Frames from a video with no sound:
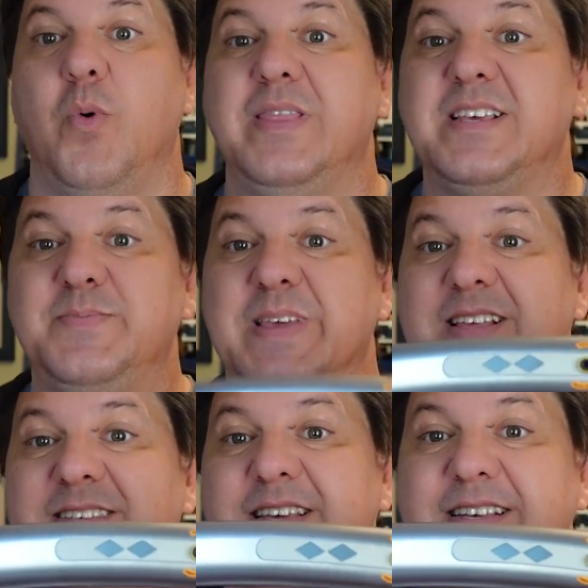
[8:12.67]
What this
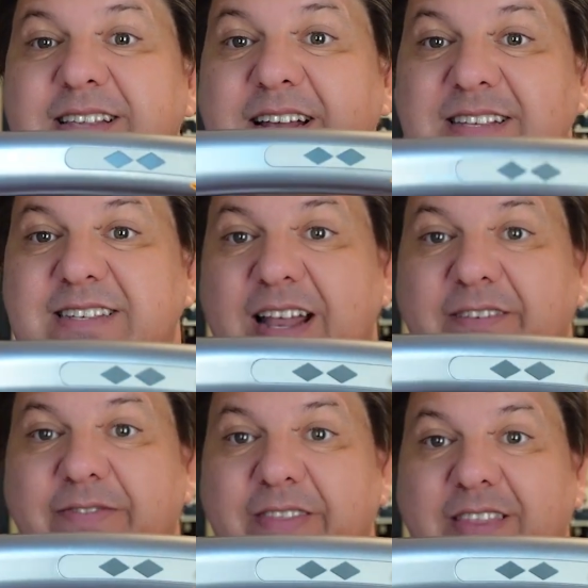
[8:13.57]
means is that instead
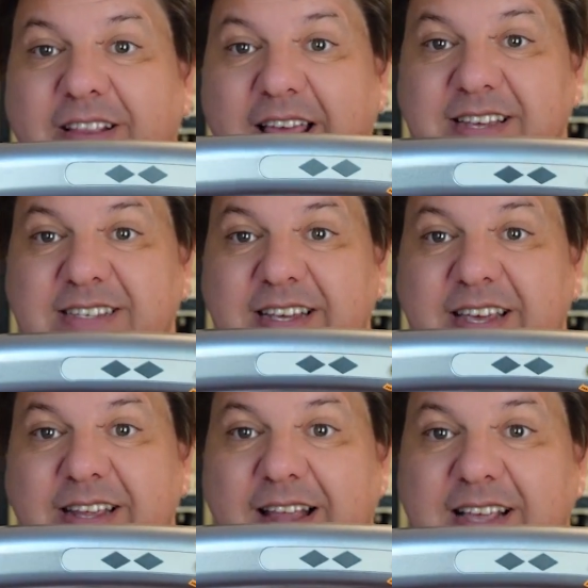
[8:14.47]
of the
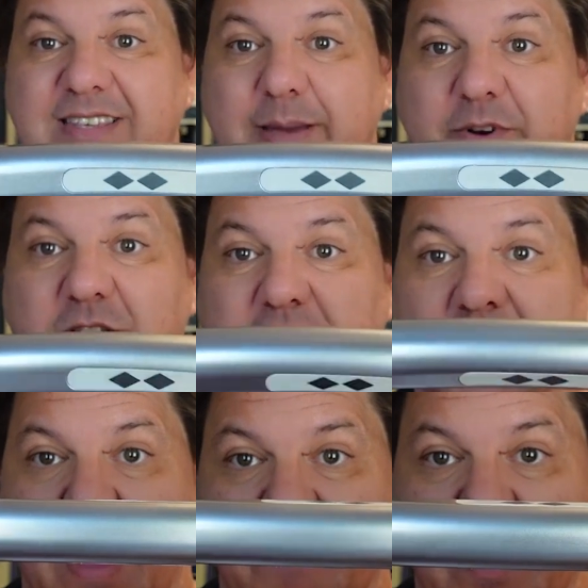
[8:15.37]
Legacy
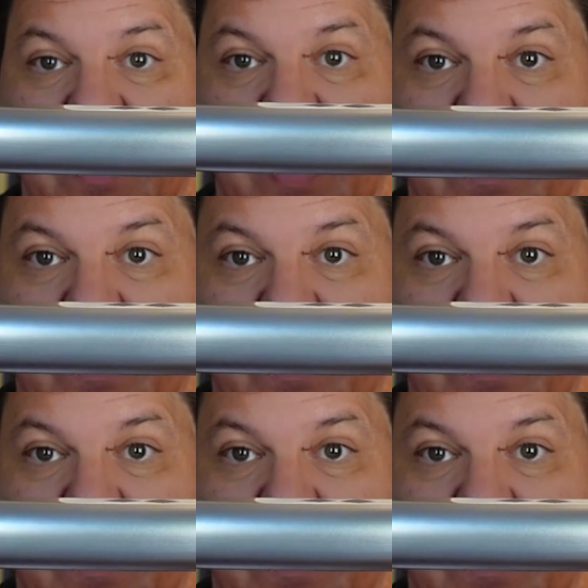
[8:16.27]
lightsabers having